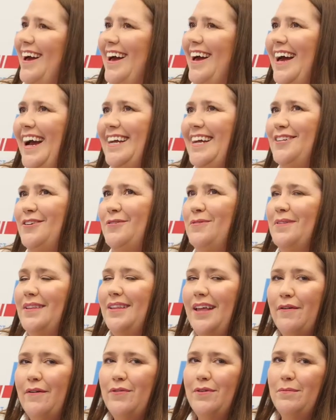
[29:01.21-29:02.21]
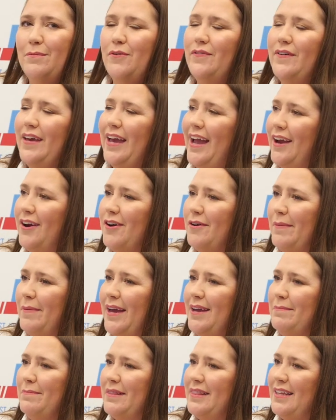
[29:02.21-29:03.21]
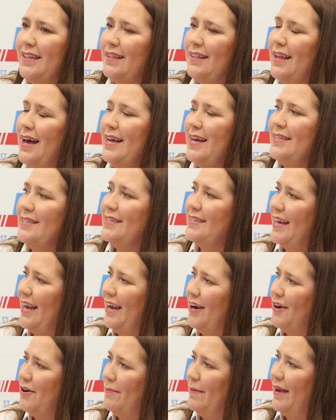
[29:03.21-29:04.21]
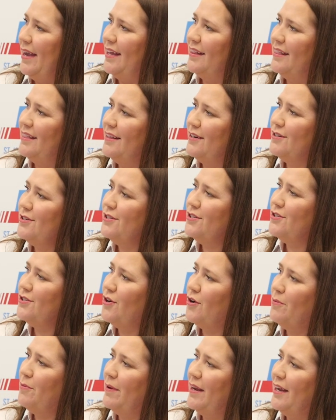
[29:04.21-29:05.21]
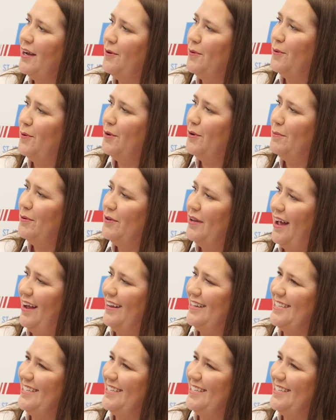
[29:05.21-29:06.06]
I don't love the movie Anchorman, but the lines in Anchorman, there's so many quotable lines